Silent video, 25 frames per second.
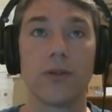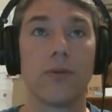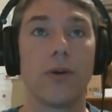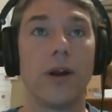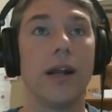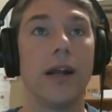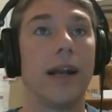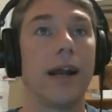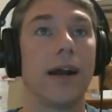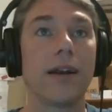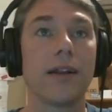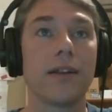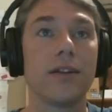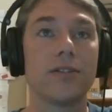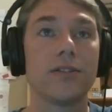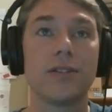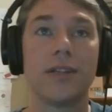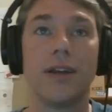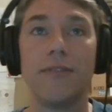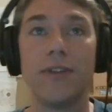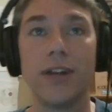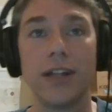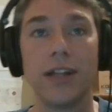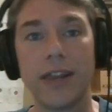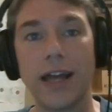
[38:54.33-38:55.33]
Right out of the
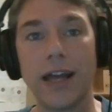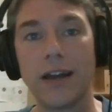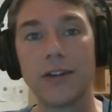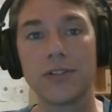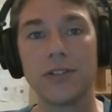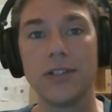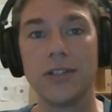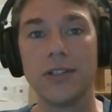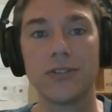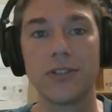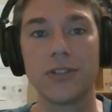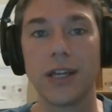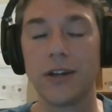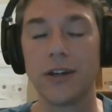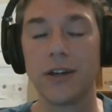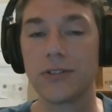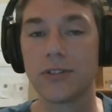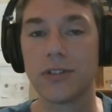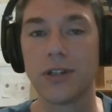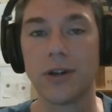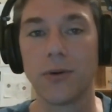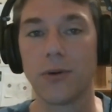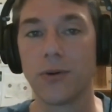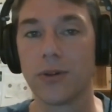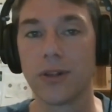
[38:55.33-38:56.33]
70,000 in
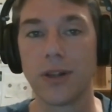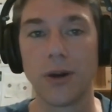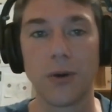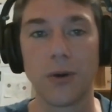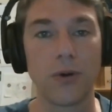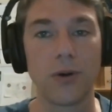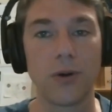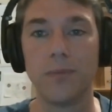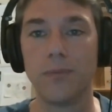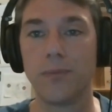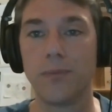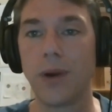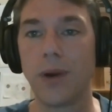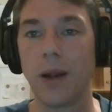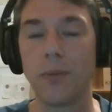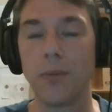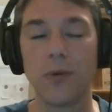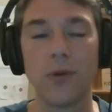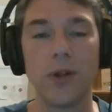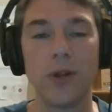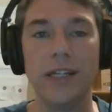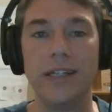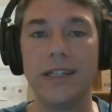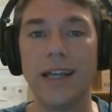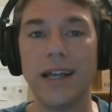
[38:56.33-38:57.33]
sales, there were
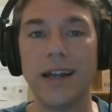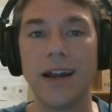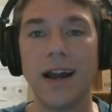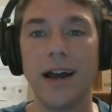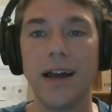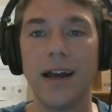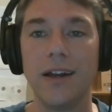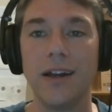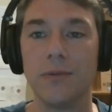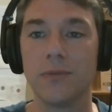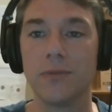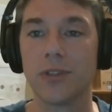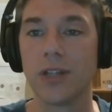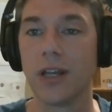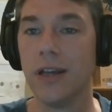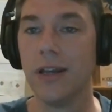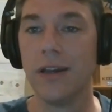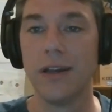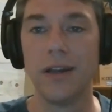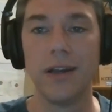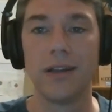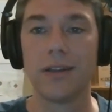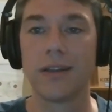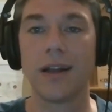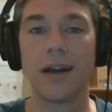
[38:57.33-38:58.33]
probably 10 items
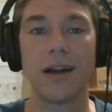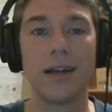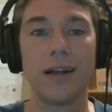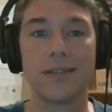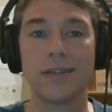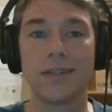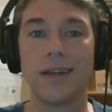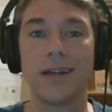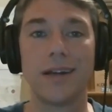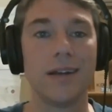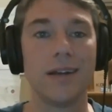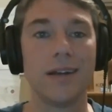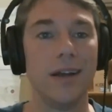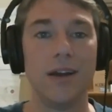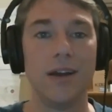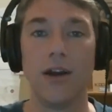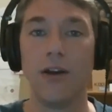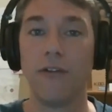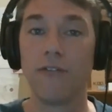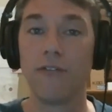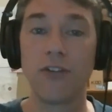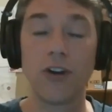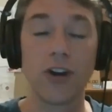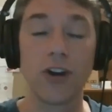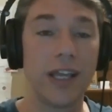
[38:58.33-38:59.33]
that I said,
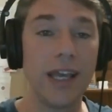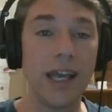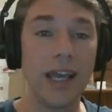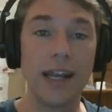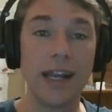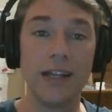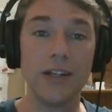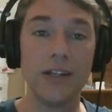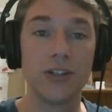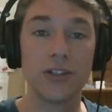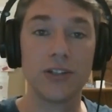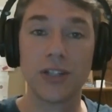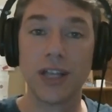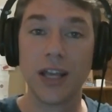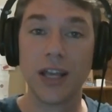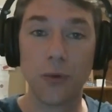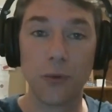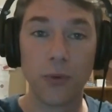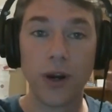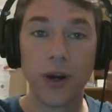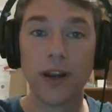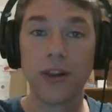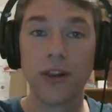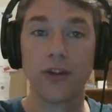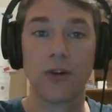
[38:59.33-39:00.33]
forget it, just get
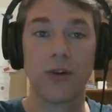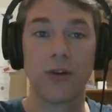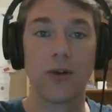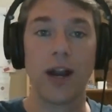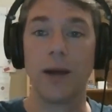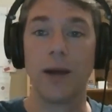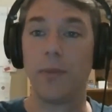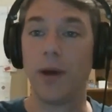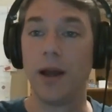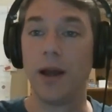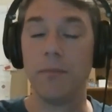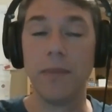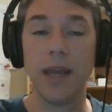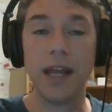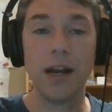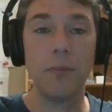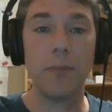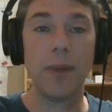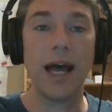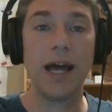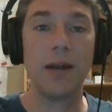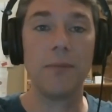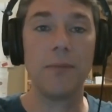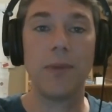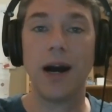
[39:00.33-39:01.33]
rid of the crap. I made a
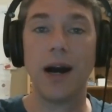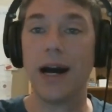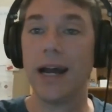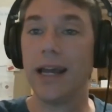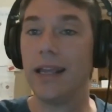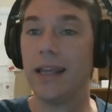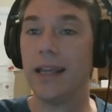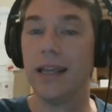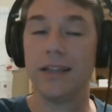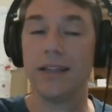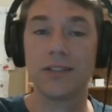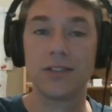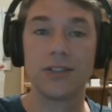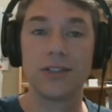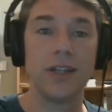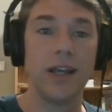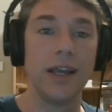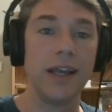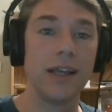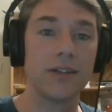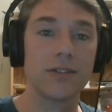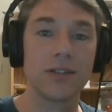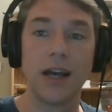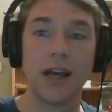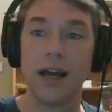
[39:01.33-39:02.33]
bad buy. It
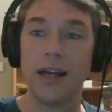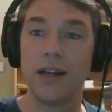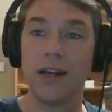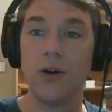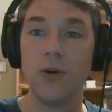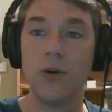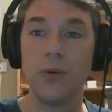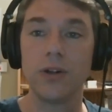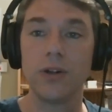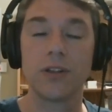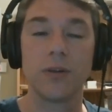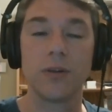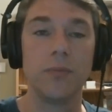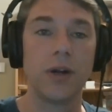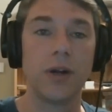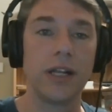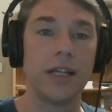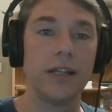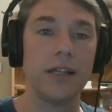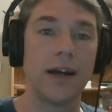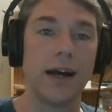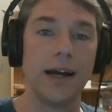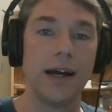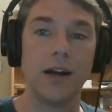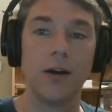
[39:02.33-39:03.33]
stinks. I don't want the
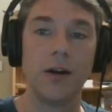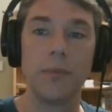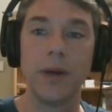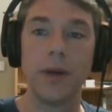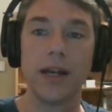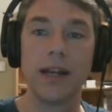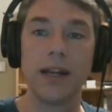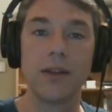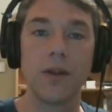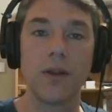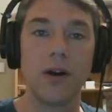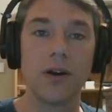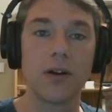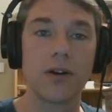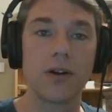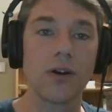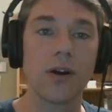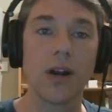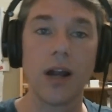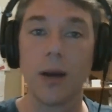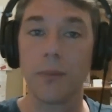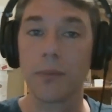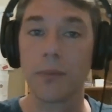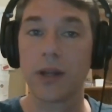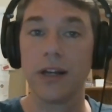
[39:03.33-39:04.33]
money tied up any
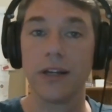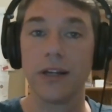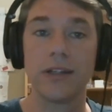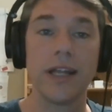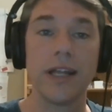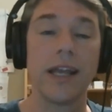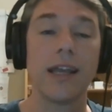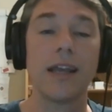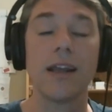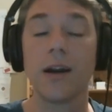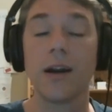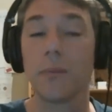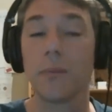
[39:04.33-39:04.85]
longer. I'm going to take it.